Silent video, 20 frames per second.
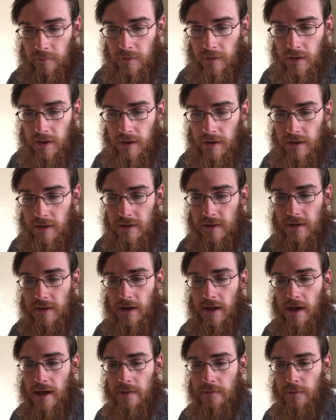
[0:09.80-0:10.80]

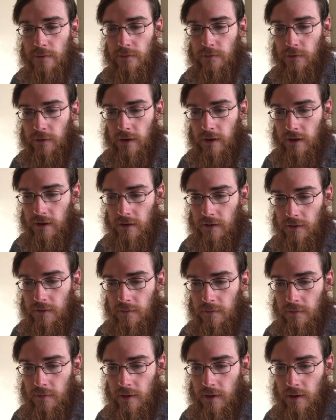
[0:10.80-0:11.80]
Instead of a friend,
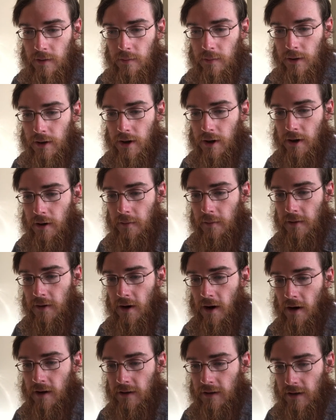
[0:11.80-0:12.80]
become
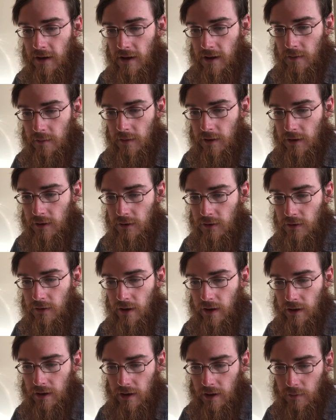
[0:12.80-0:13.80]
not an enemy to
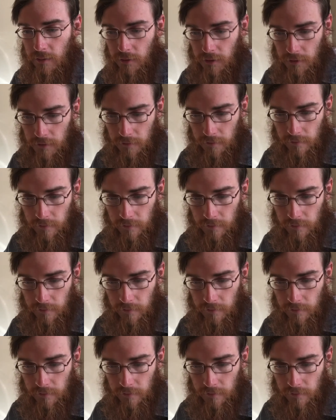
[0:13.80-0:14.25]
thy neighbor,